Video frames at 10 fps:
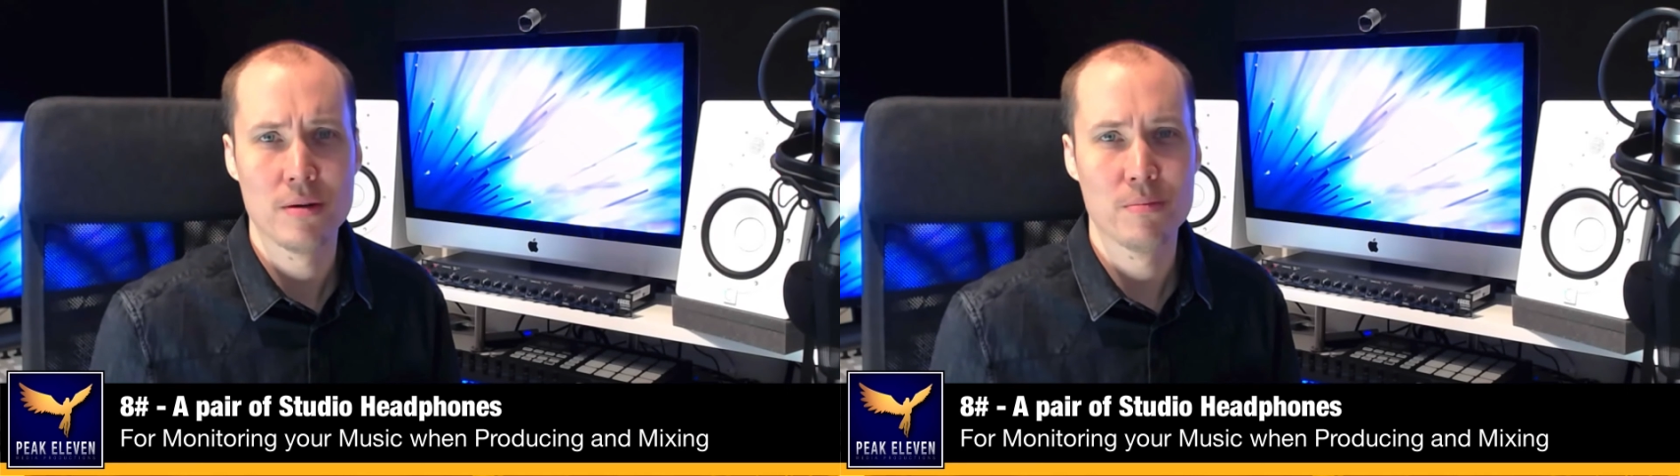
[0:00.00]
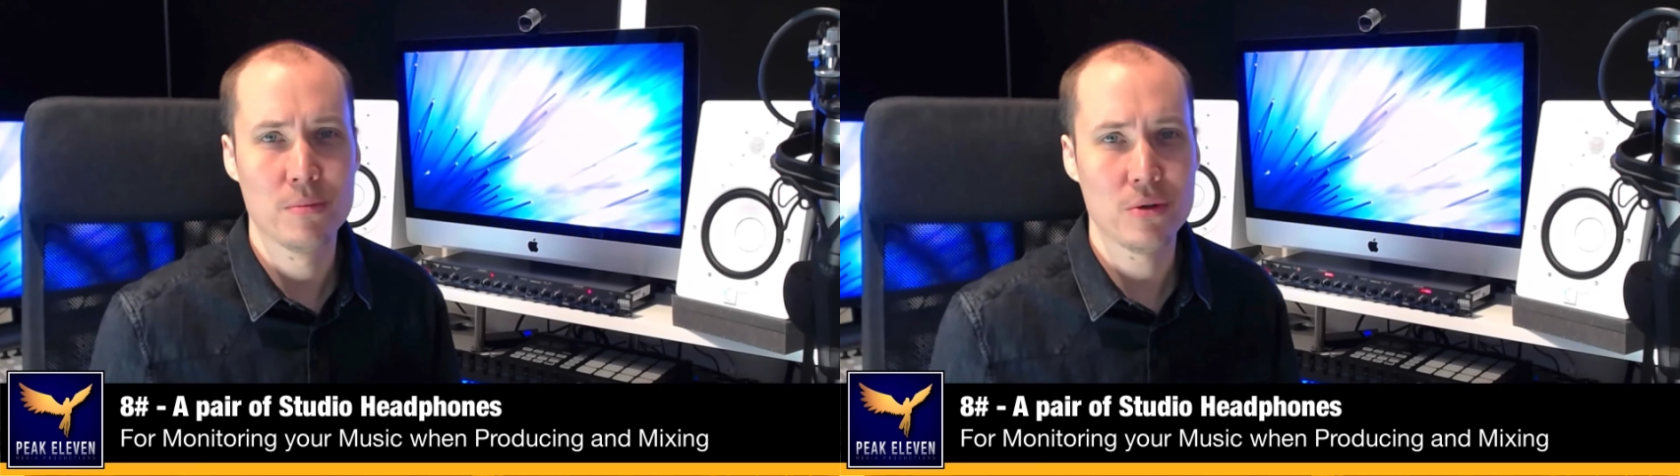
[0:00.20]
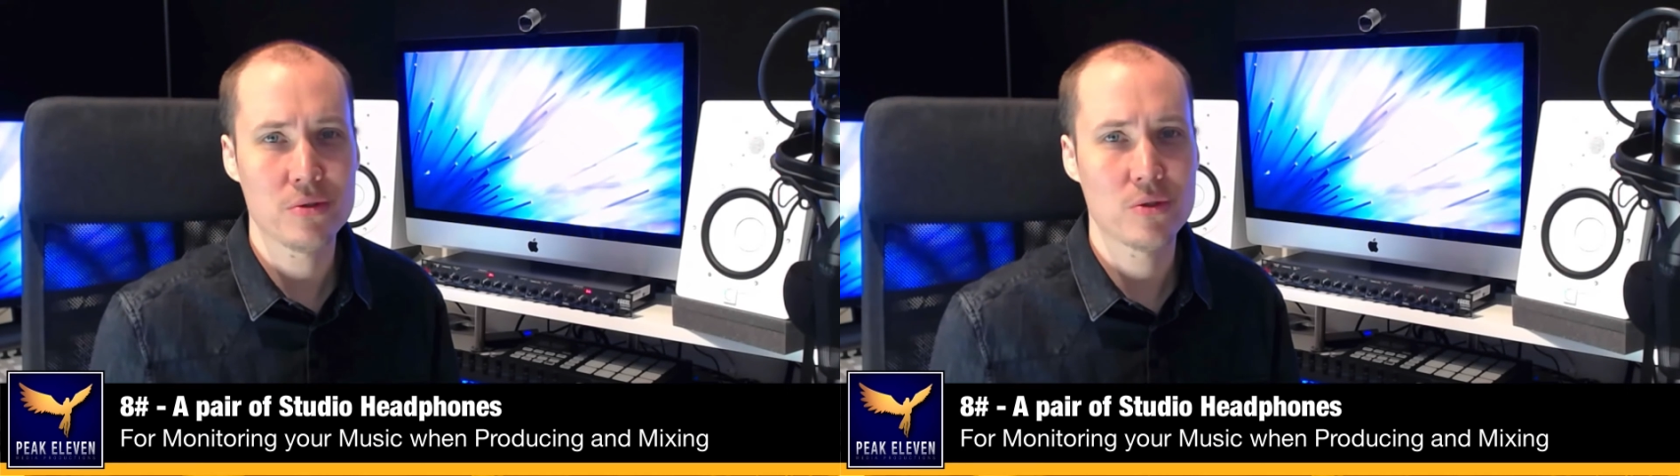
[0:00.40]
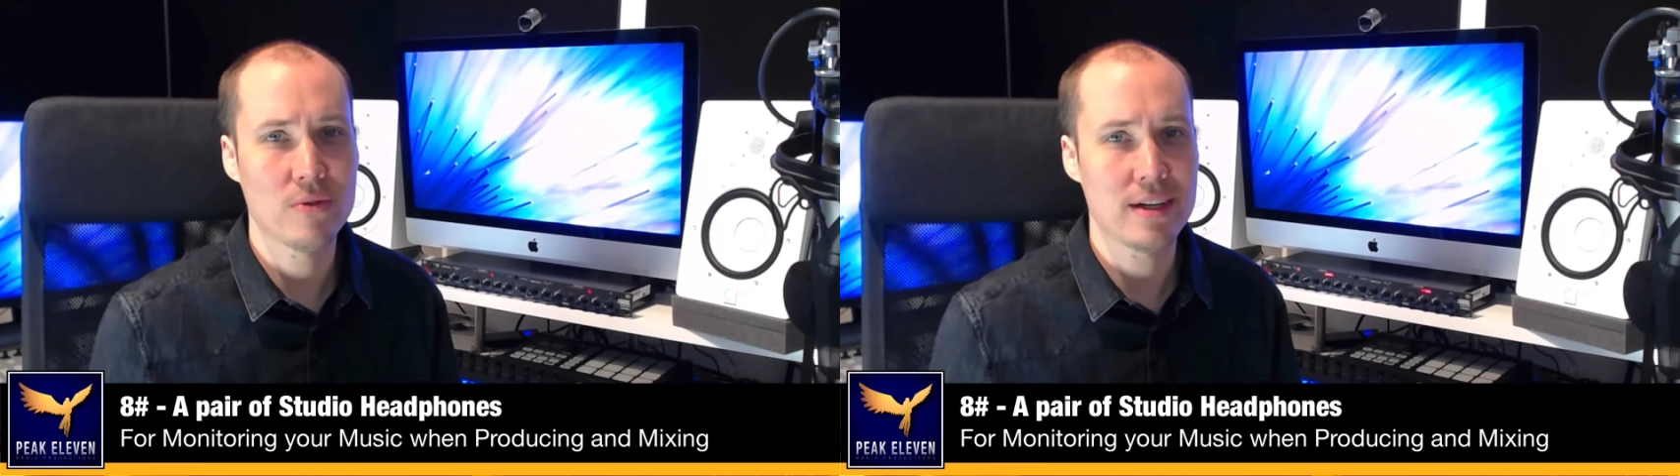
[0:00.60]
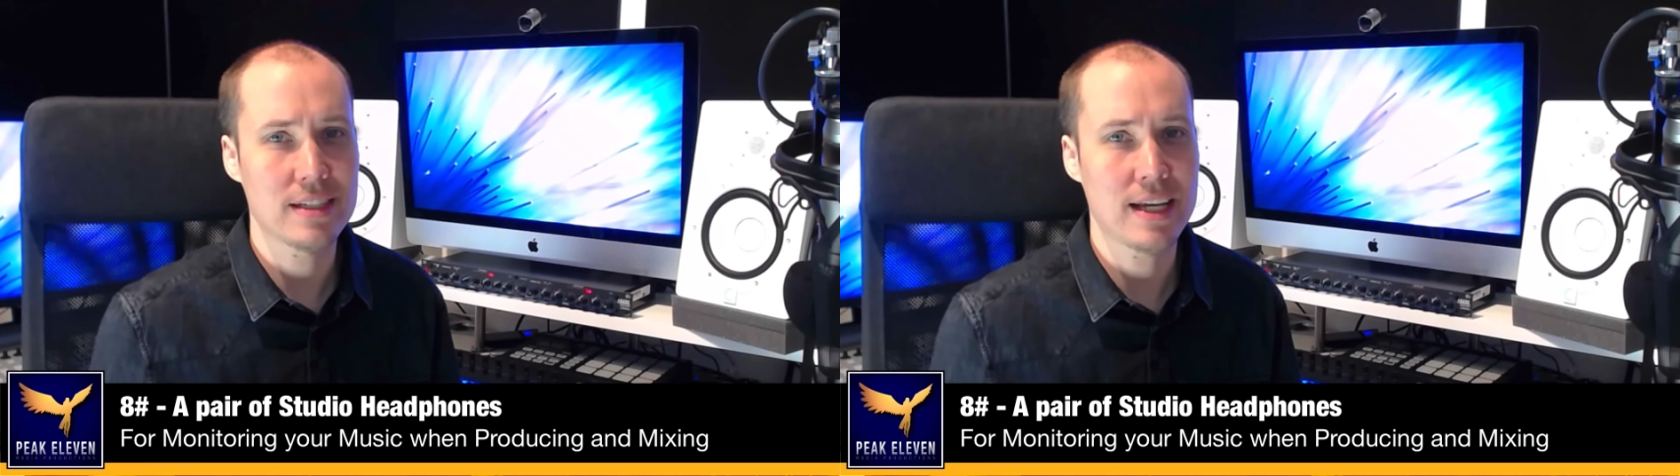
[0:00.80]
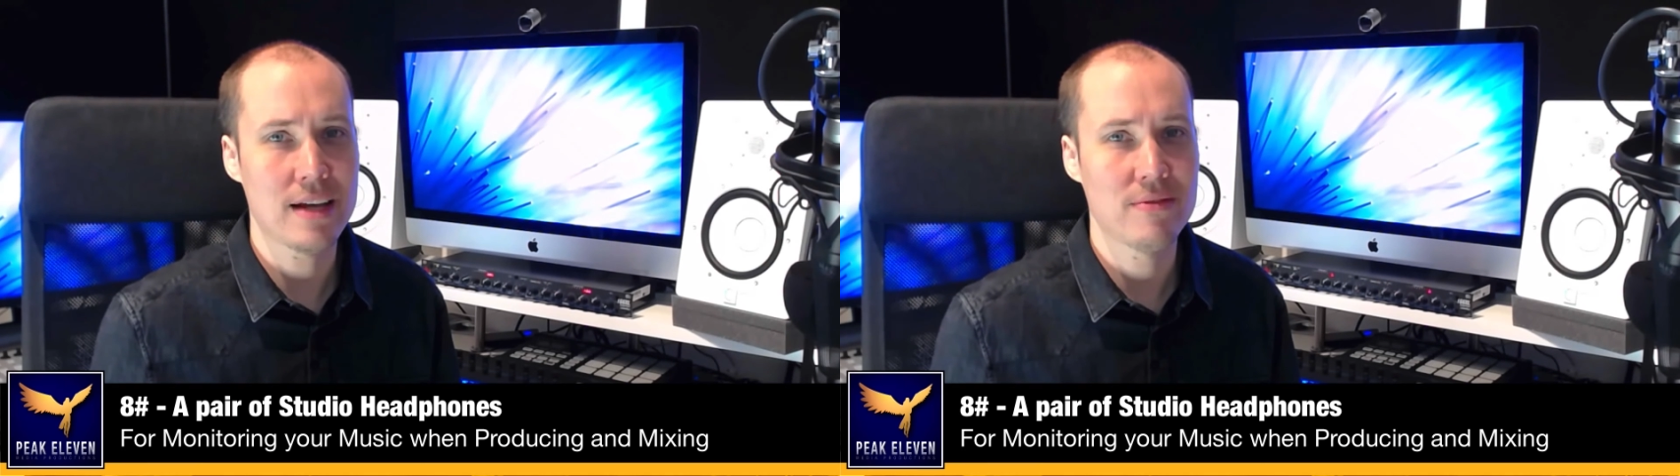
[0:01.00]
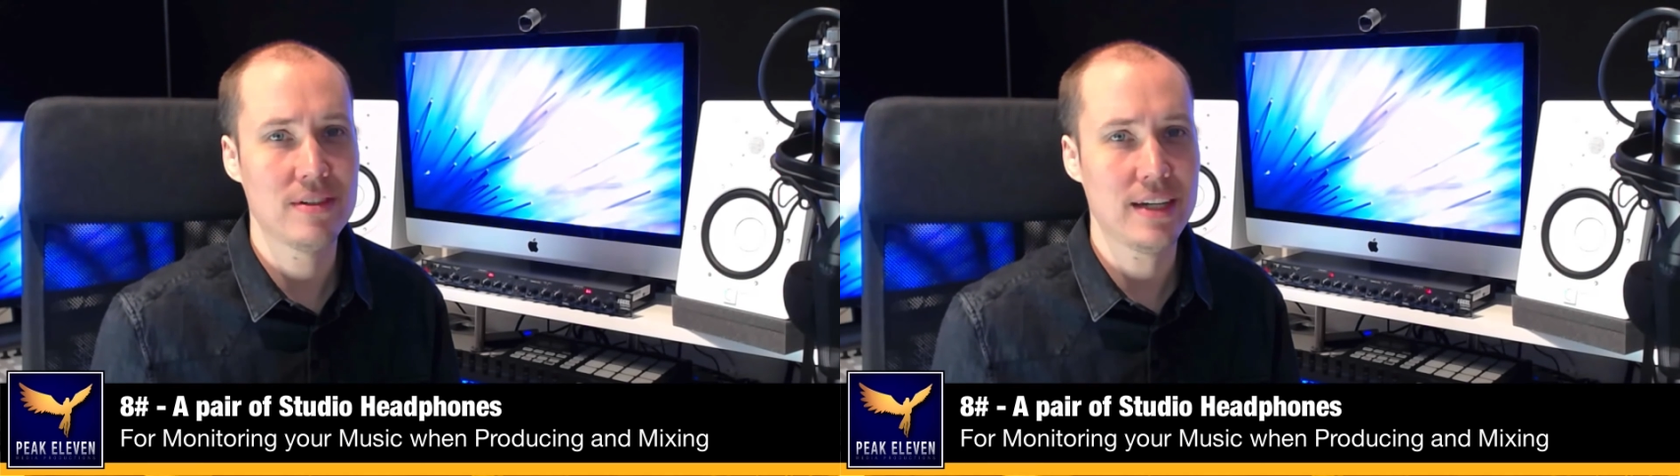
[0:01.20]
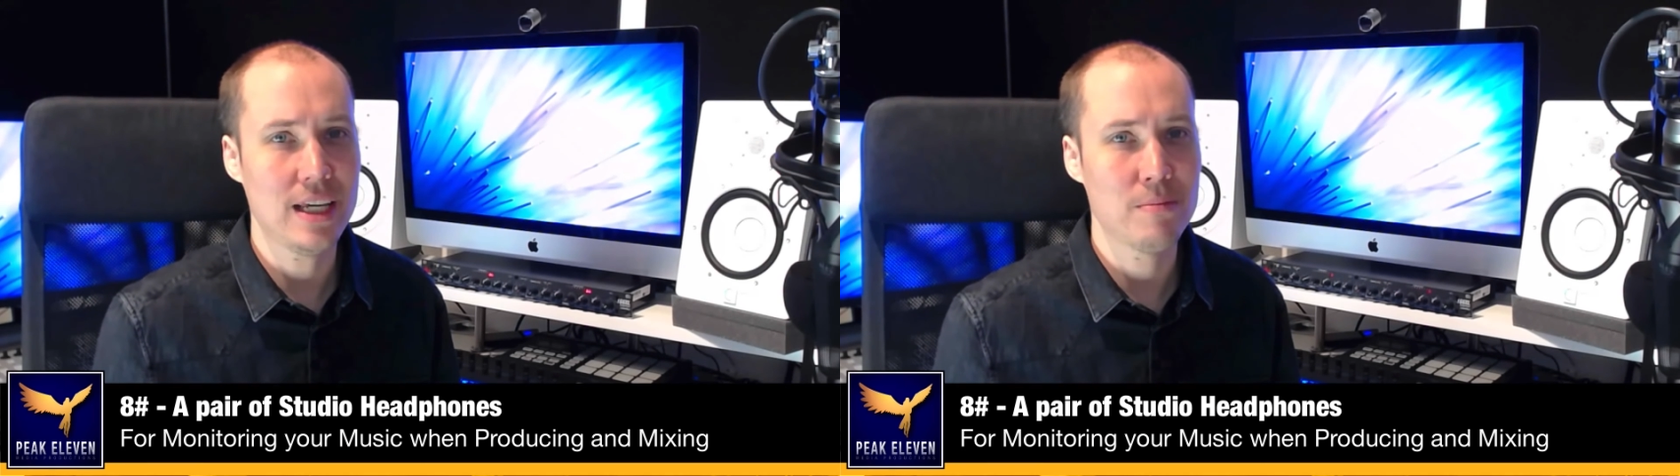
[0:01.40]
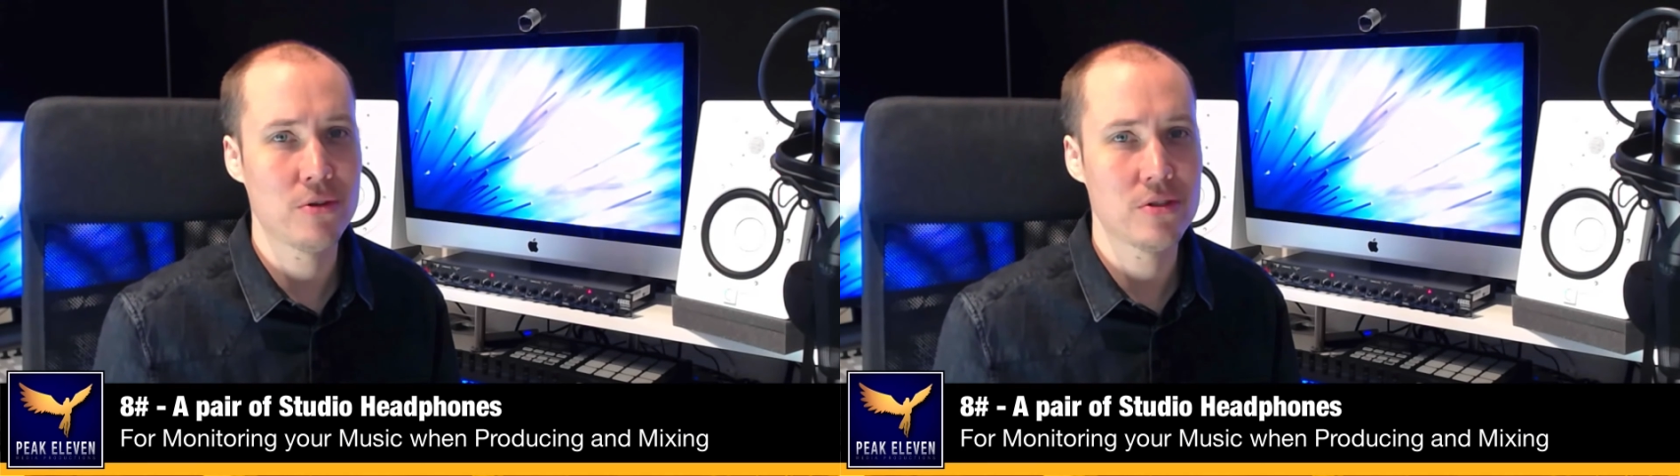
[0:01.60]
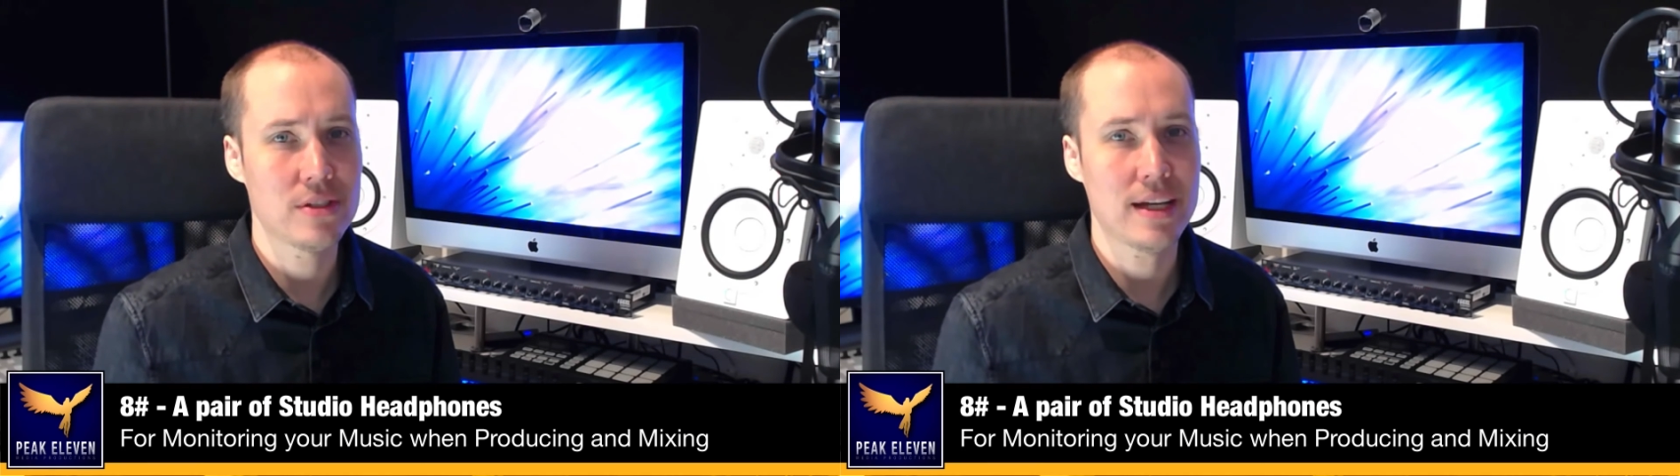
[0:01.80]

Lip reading: most of us have neighbors